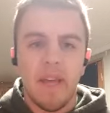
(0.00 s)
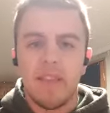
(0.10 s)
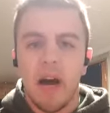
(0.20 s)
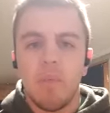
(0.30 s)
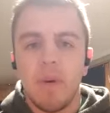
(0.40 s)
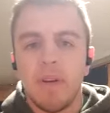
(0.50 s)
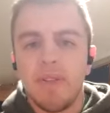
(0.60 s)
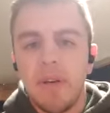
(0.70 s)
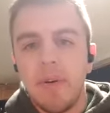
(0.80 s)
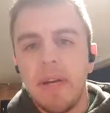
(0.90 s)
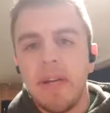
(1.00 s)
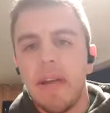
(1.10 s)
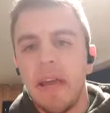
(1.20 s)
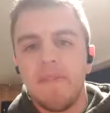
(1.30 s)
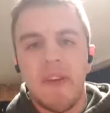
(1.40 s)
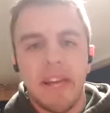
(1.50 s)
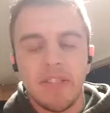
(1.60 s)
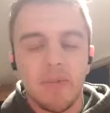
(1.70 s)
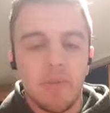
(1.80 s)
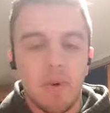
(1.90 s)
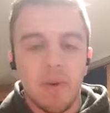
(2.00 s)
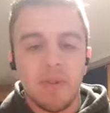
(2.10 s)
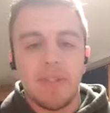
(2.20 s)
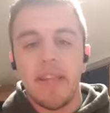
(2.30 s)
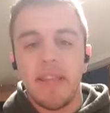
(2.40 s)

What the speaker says: we thought we were doing advanced rules.